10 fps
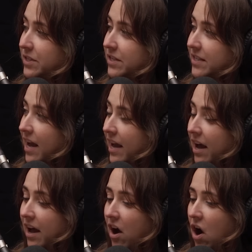was
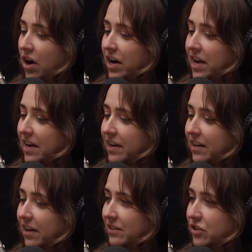a Ari
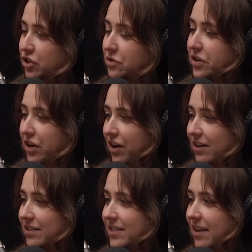Jr.
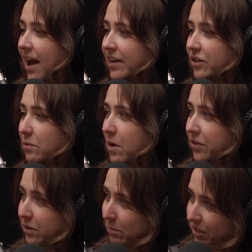signed the wall
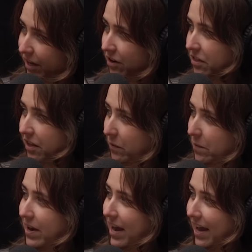at the McLaren thing we
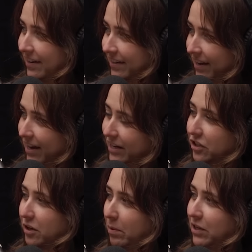went at. And I
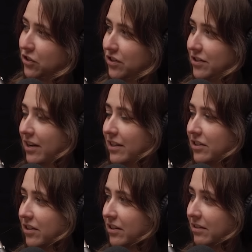took a picture and sent it
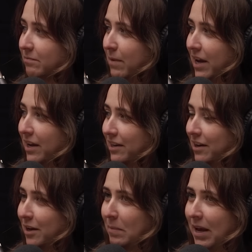to my
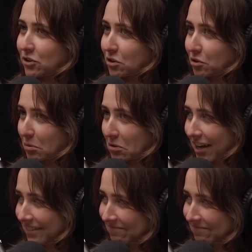Bachelor group chat.